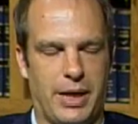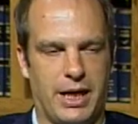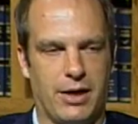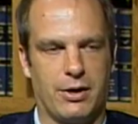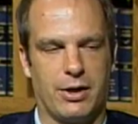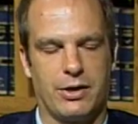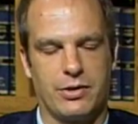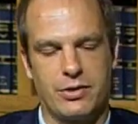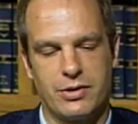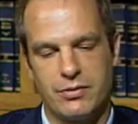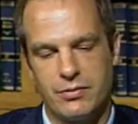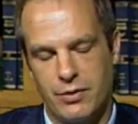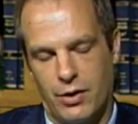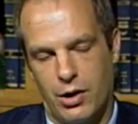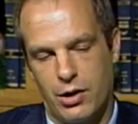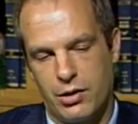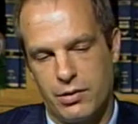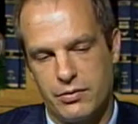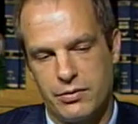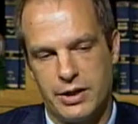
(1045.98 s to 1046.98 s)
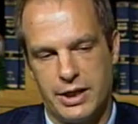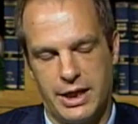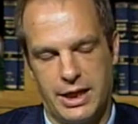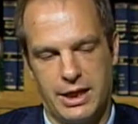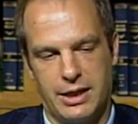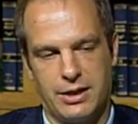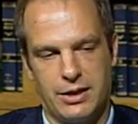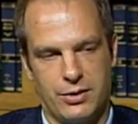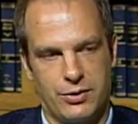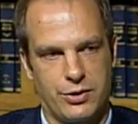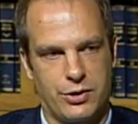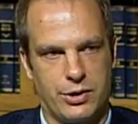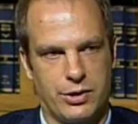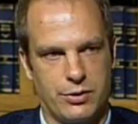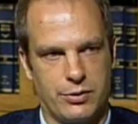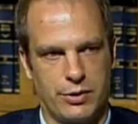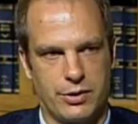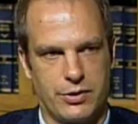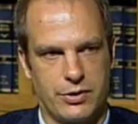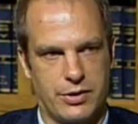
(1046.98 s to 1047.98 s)
parents involved in their
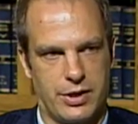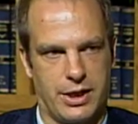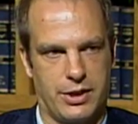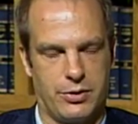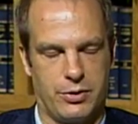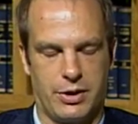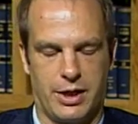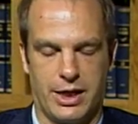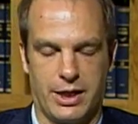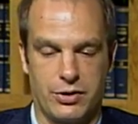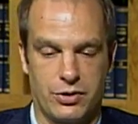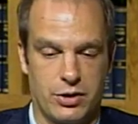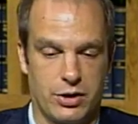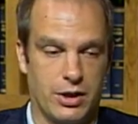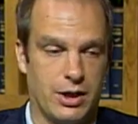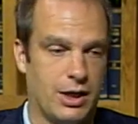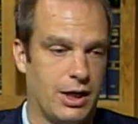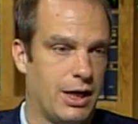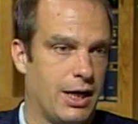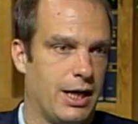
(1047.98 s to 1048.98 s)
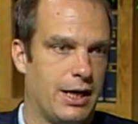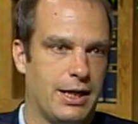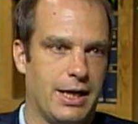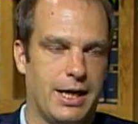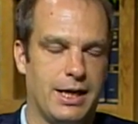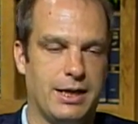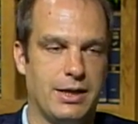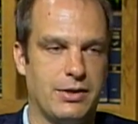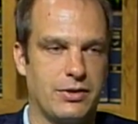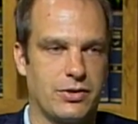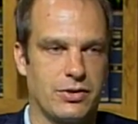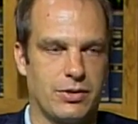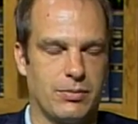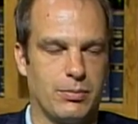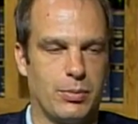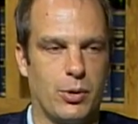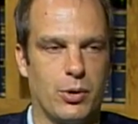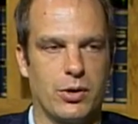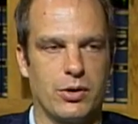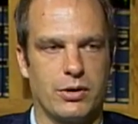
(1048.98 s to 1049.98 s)
children's education. And that is
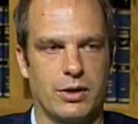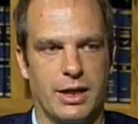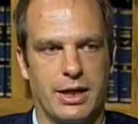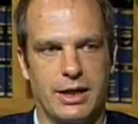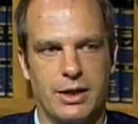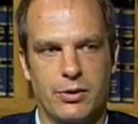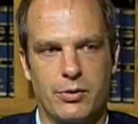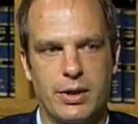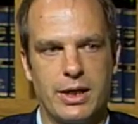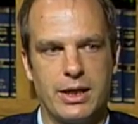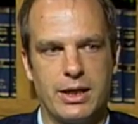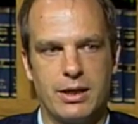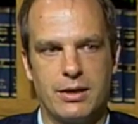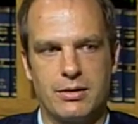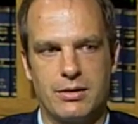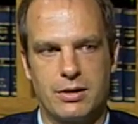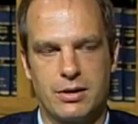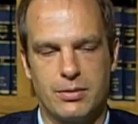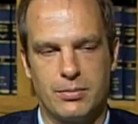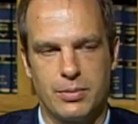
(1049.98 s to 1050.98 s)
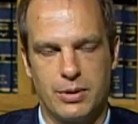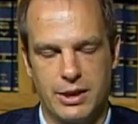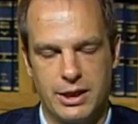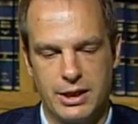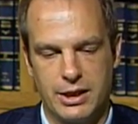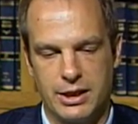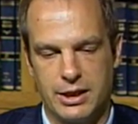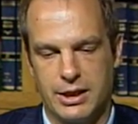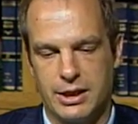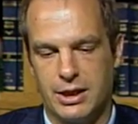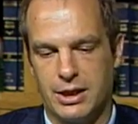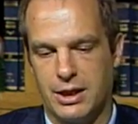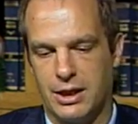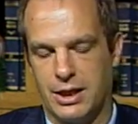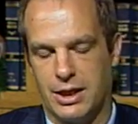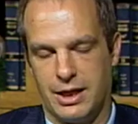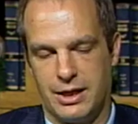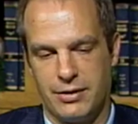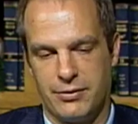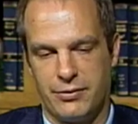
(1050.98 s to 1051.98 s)
important. I agree completely,
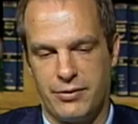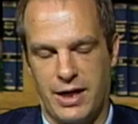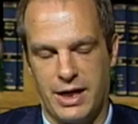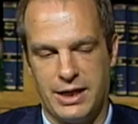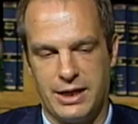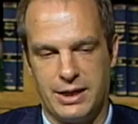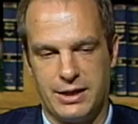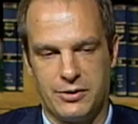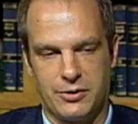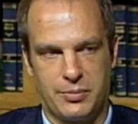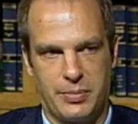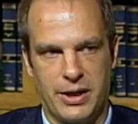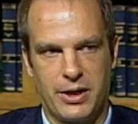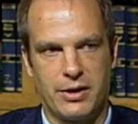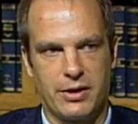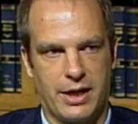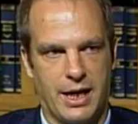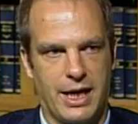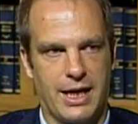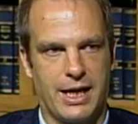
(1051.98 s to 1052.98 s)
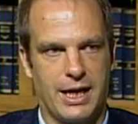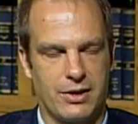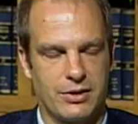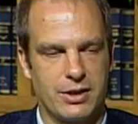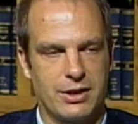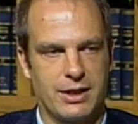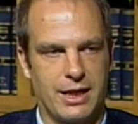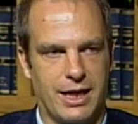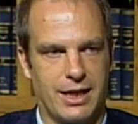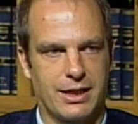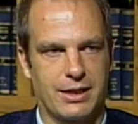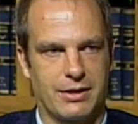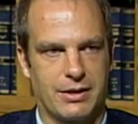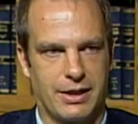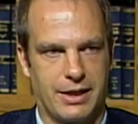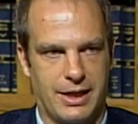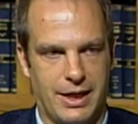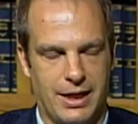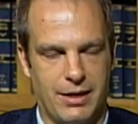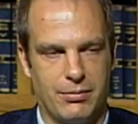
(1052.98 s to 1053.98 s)
and the findings bear that out, that
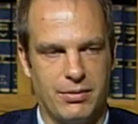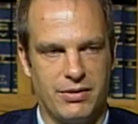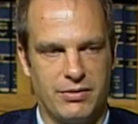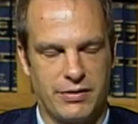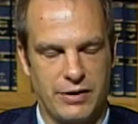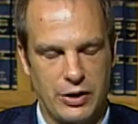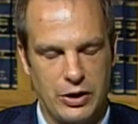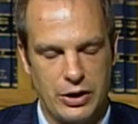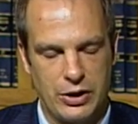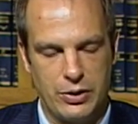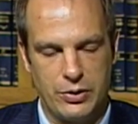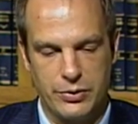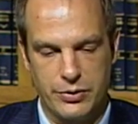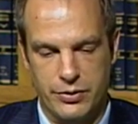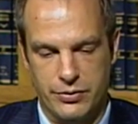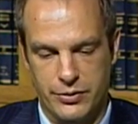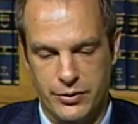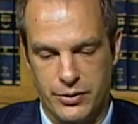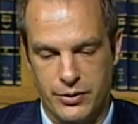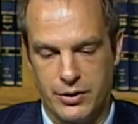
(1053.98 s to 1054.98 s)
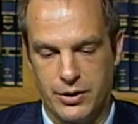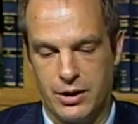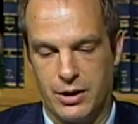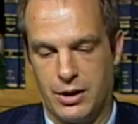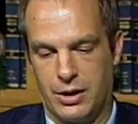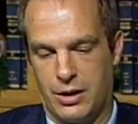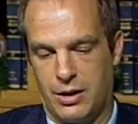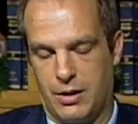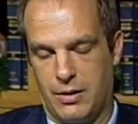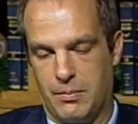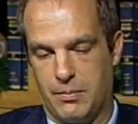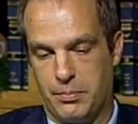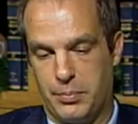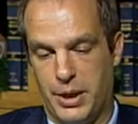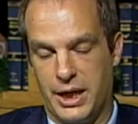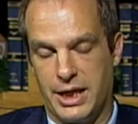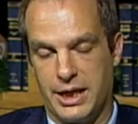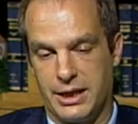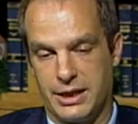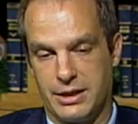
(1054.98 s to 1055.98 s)
can be very useful.
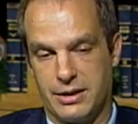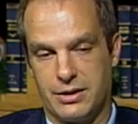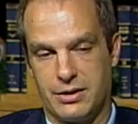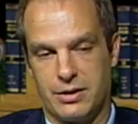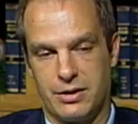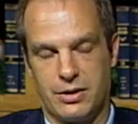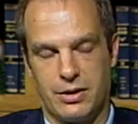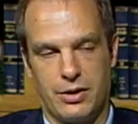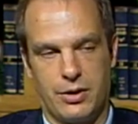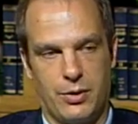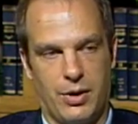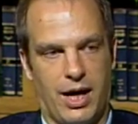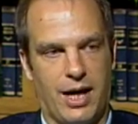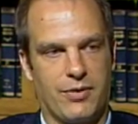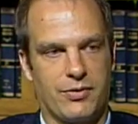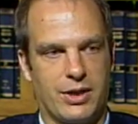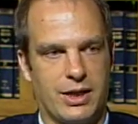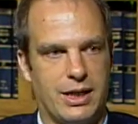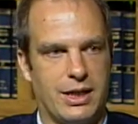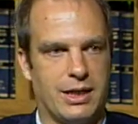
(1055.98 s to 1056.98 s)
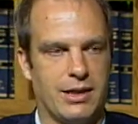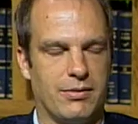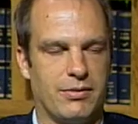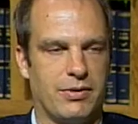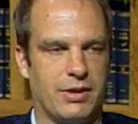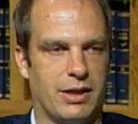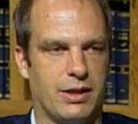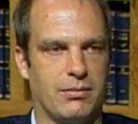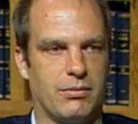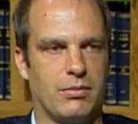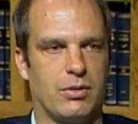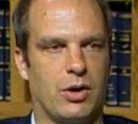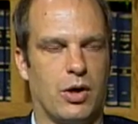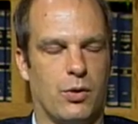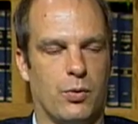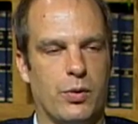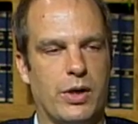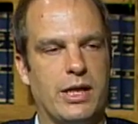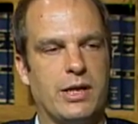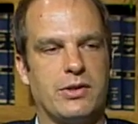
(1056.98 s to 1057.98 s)
But you have to give them
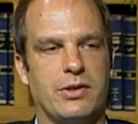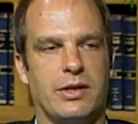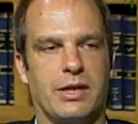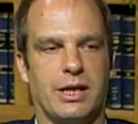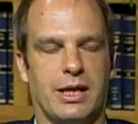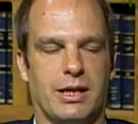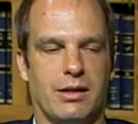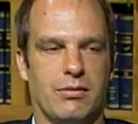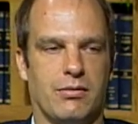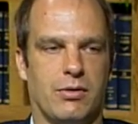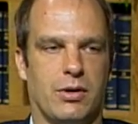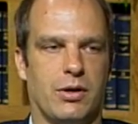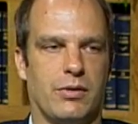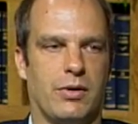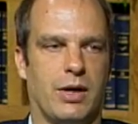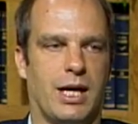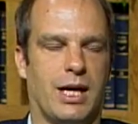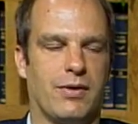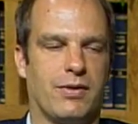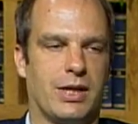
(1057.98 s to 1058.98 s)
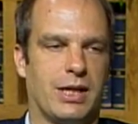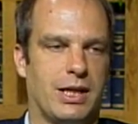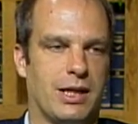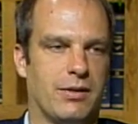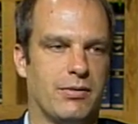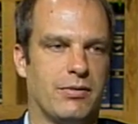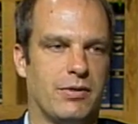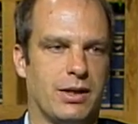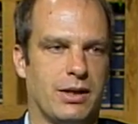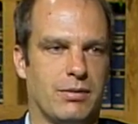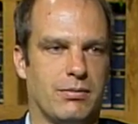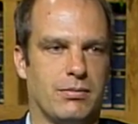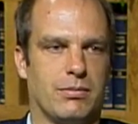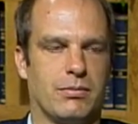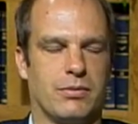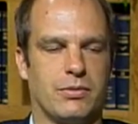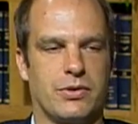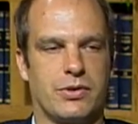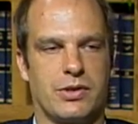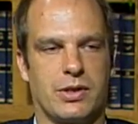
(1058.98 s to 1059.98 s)
a reason to get involved. You have to give them
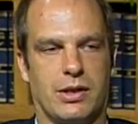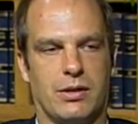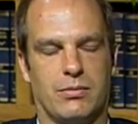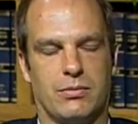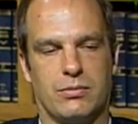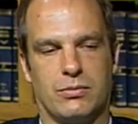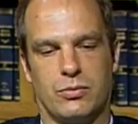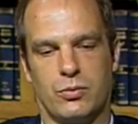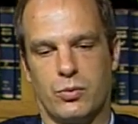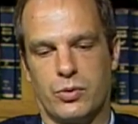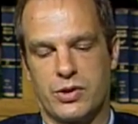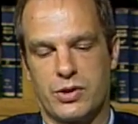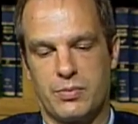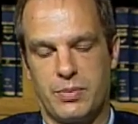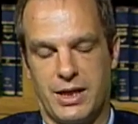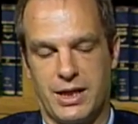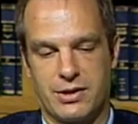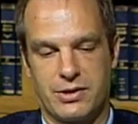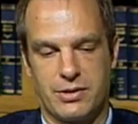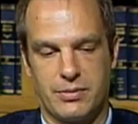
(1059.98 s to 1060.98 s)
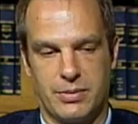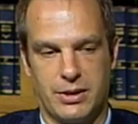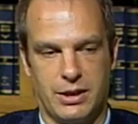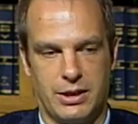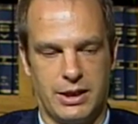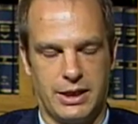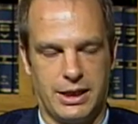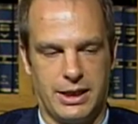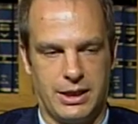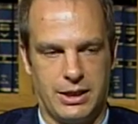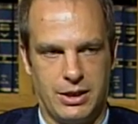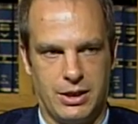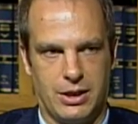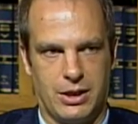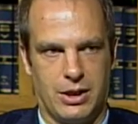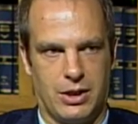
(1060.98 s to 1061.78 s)
some responsibility